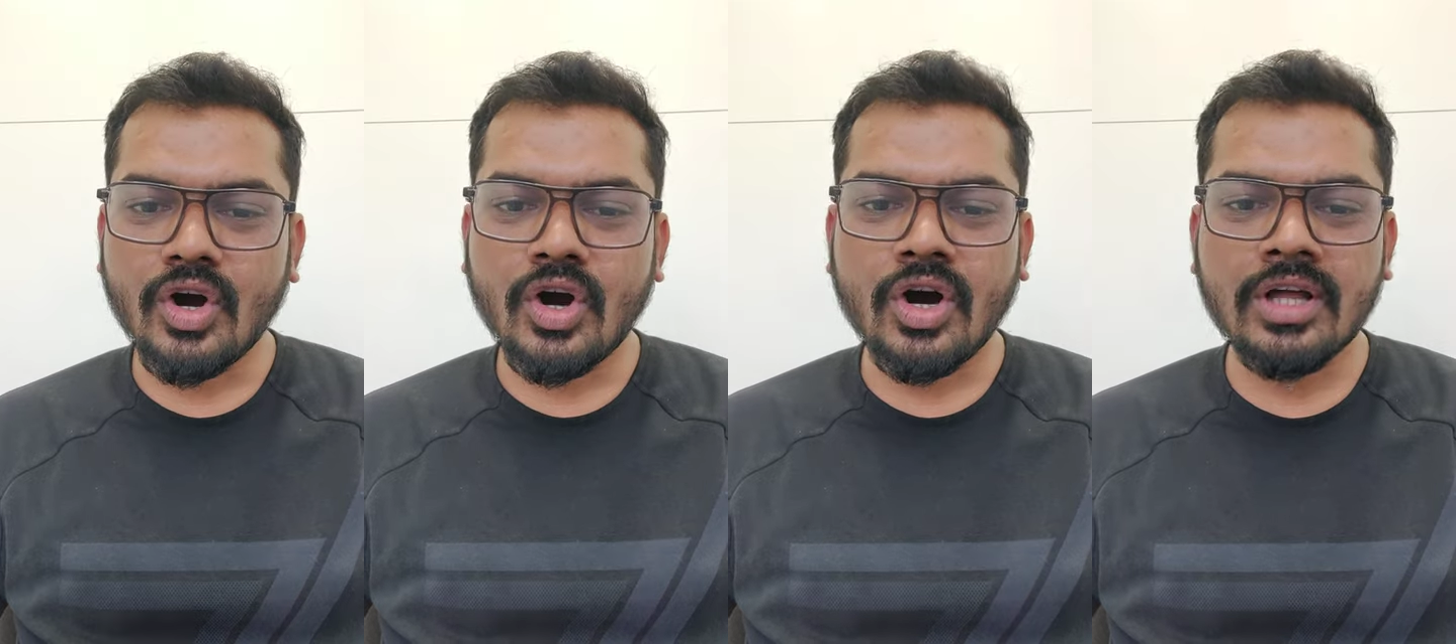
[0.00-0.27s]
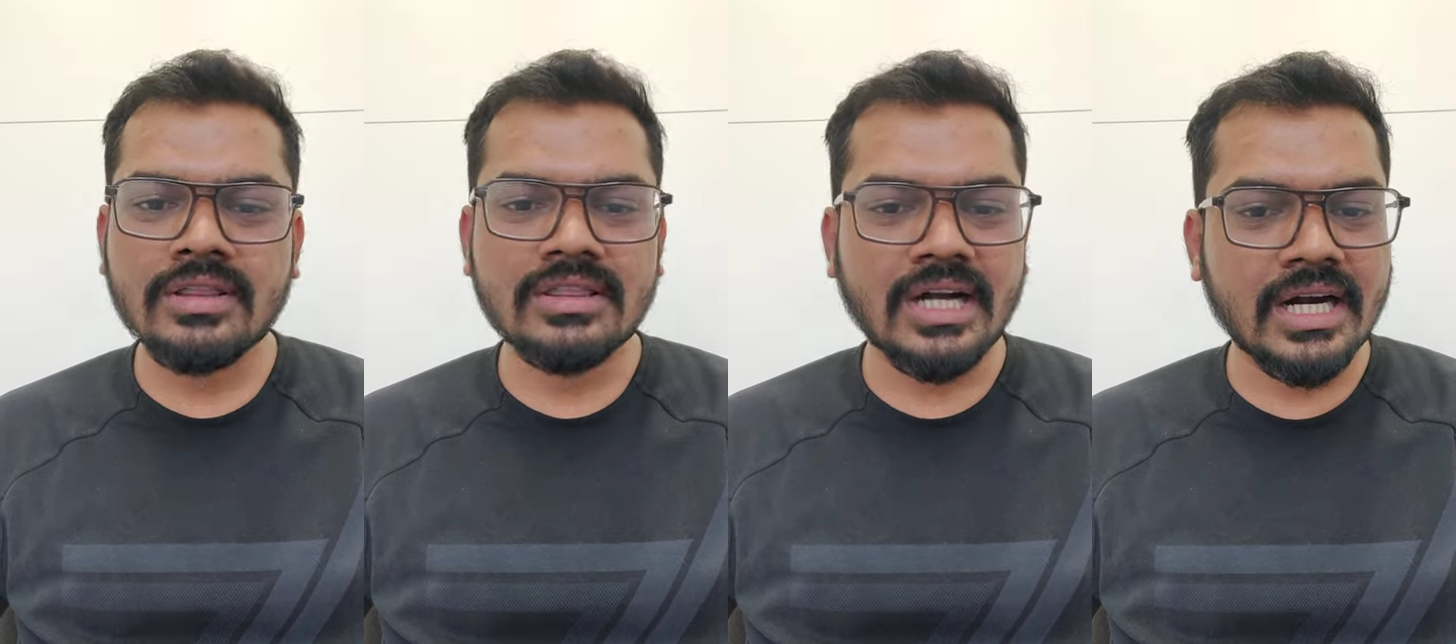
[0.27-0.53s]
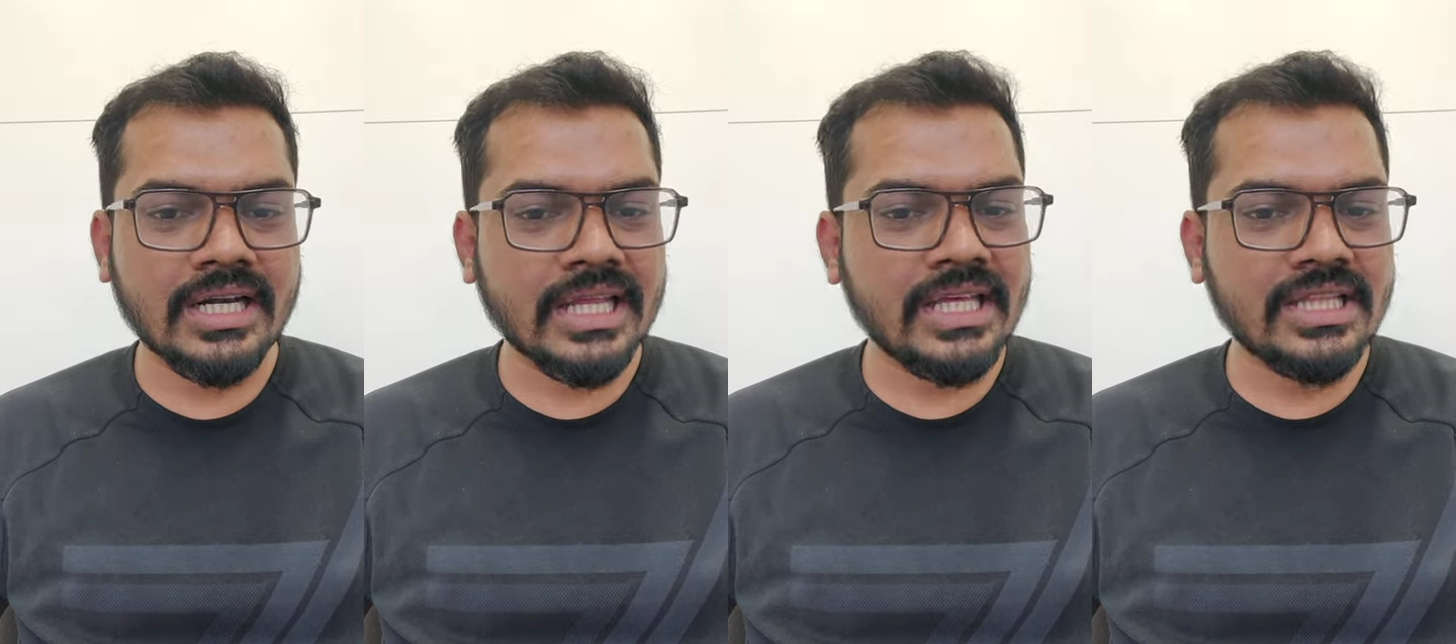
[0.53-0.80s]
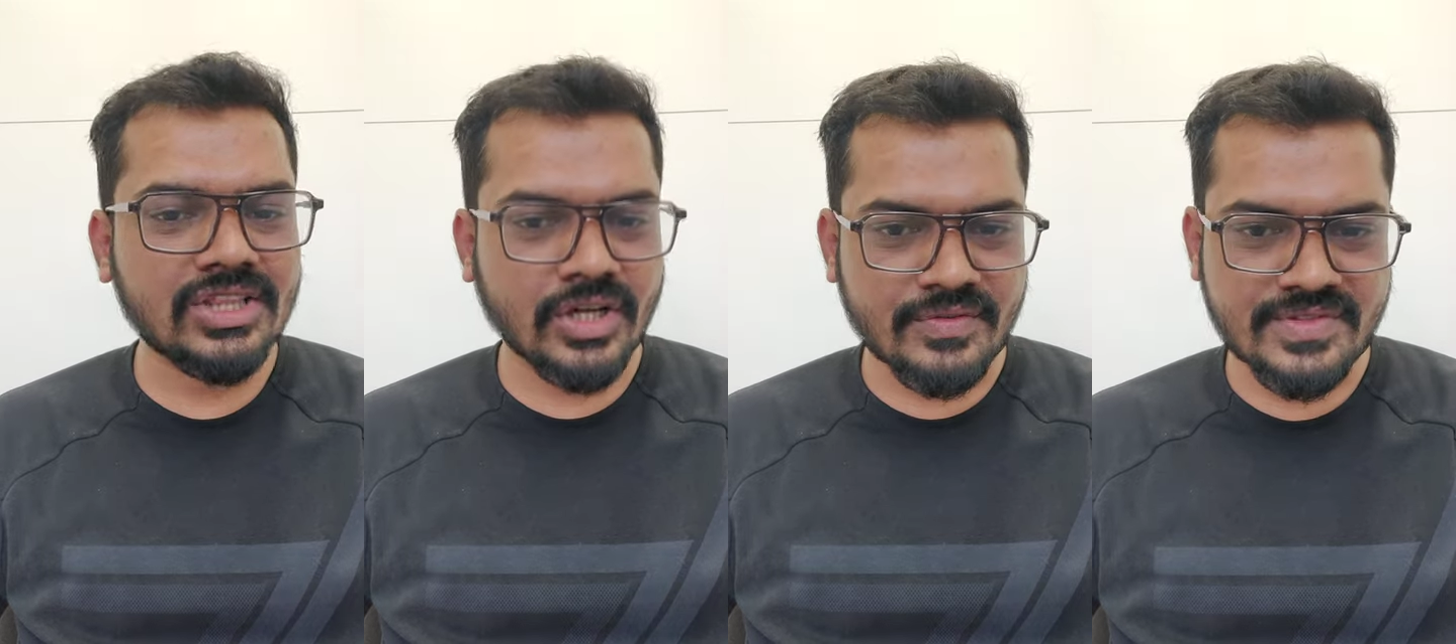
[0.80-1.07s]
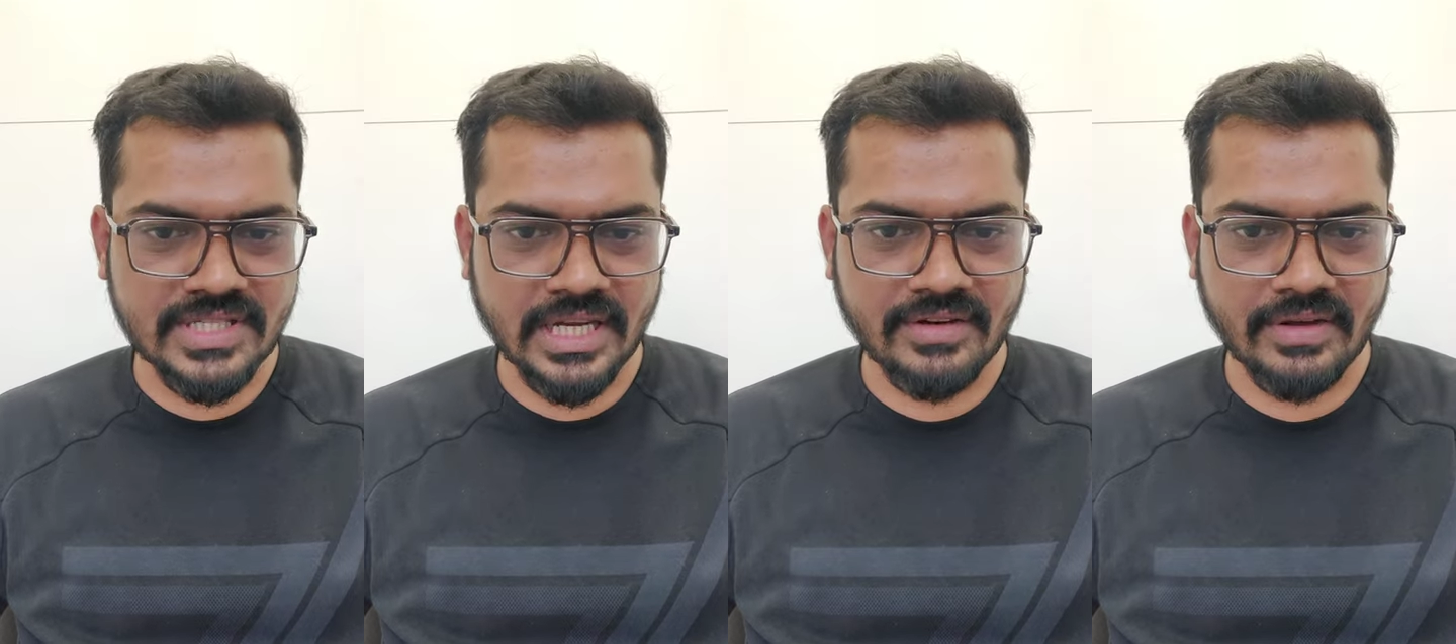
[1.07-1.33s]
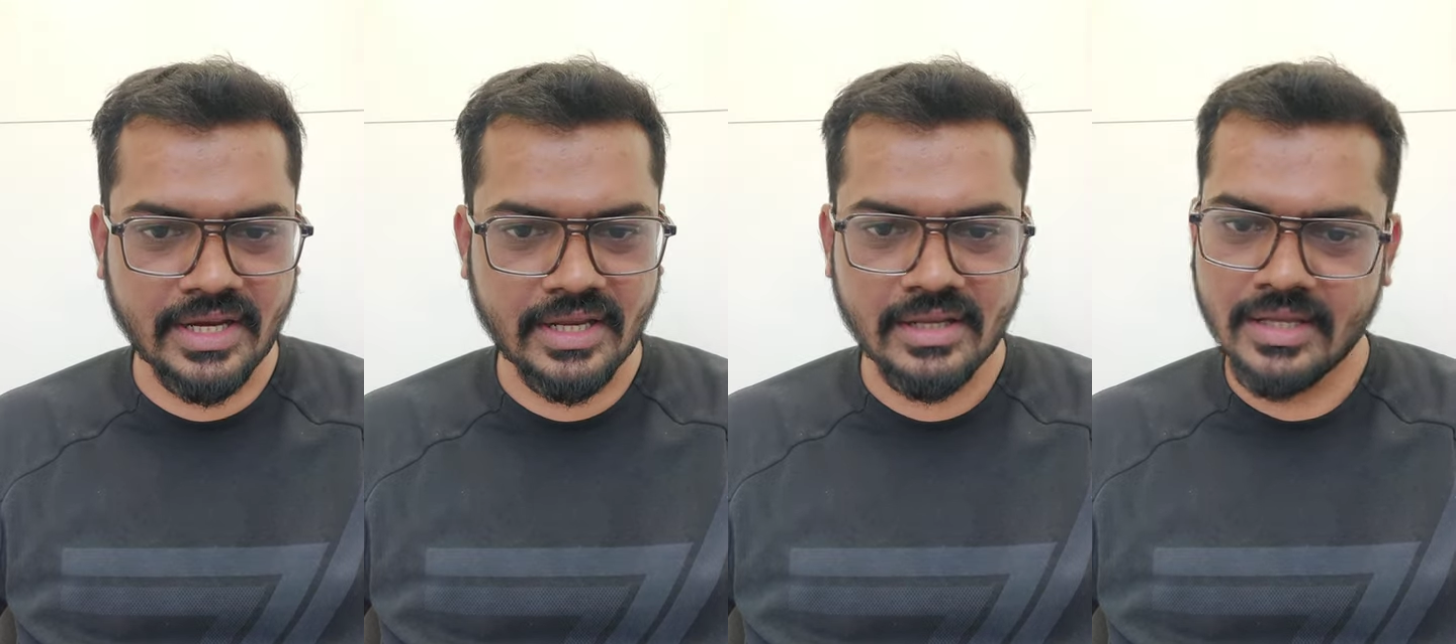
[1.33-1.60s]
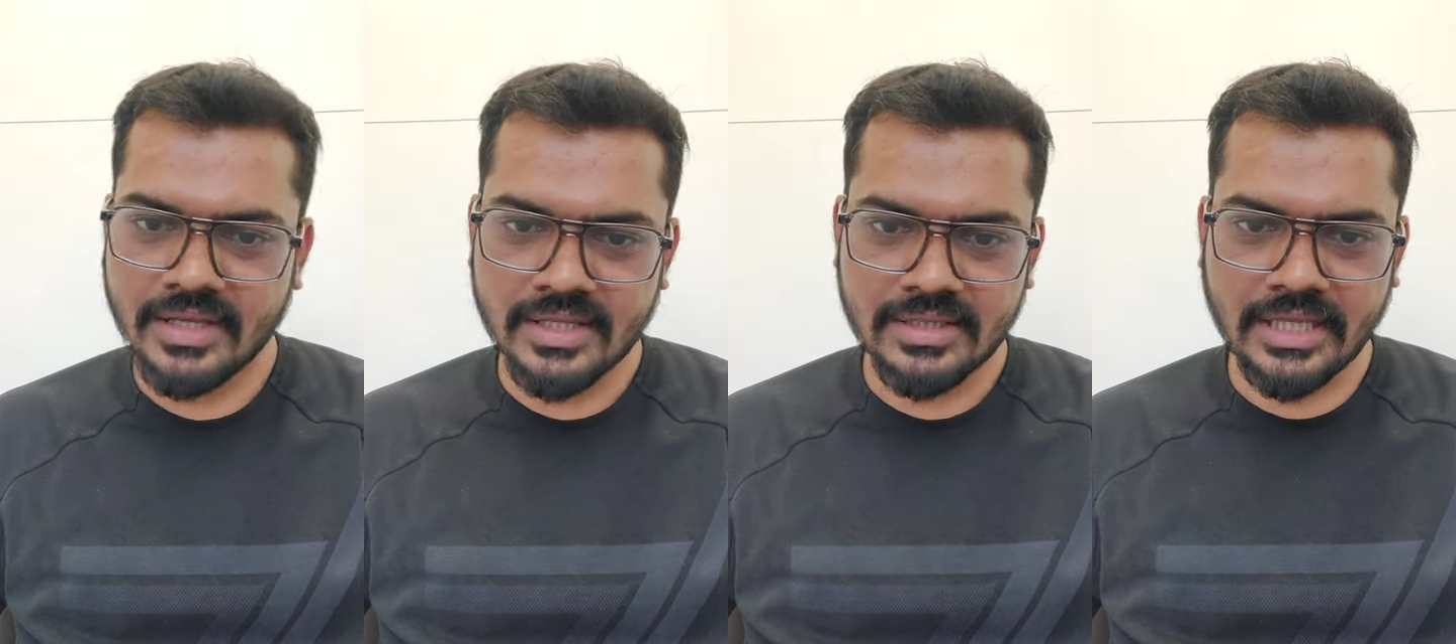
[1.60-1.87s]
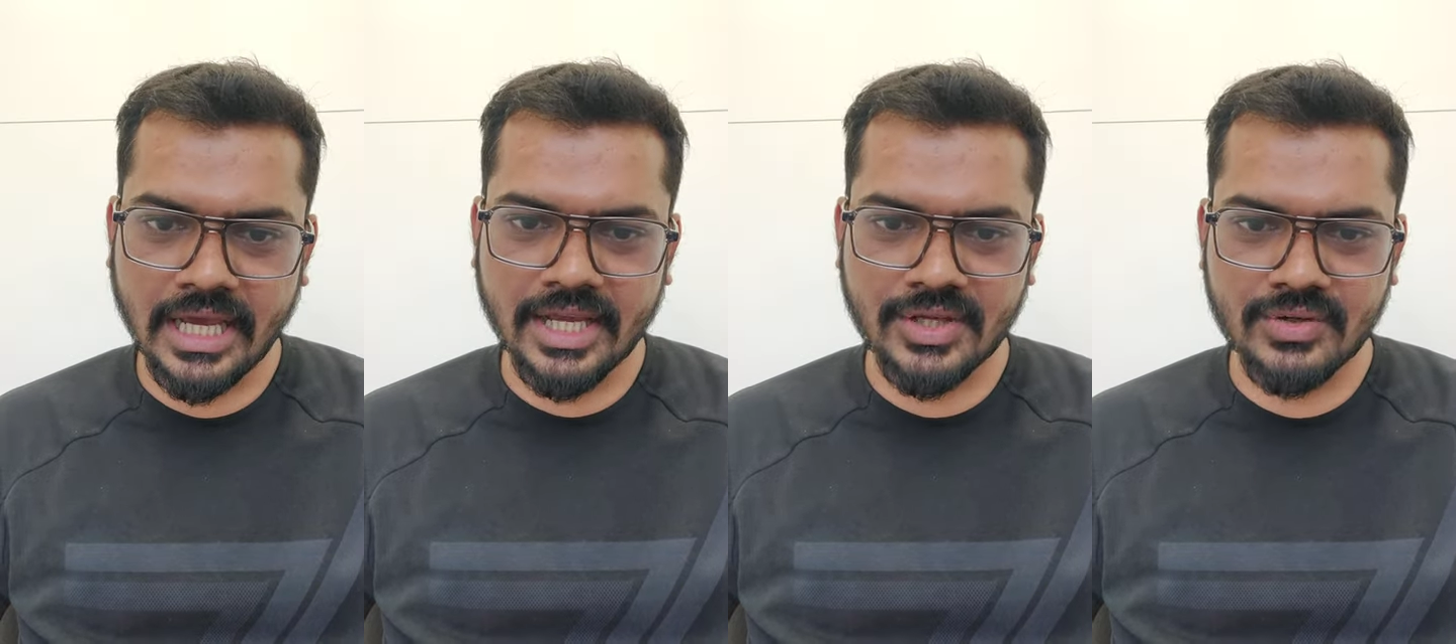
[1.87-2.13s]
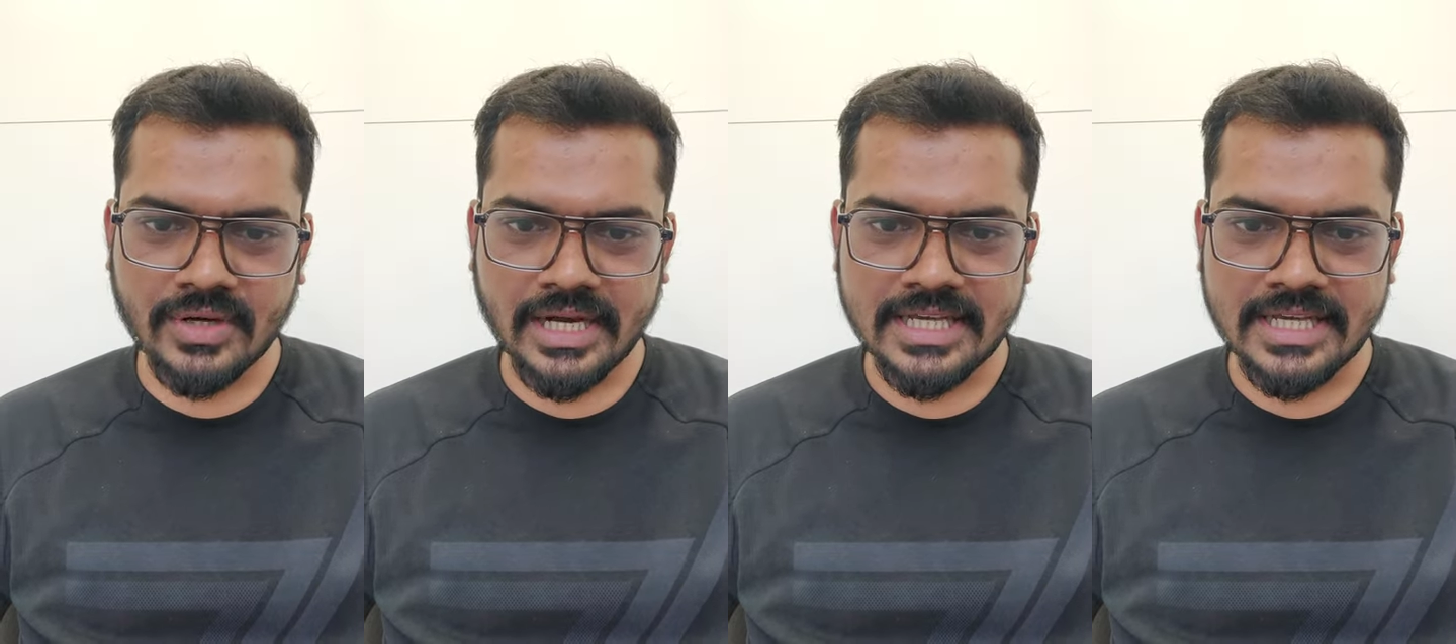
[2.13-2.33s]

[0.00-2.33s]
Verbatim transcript: on 13th of january Thank you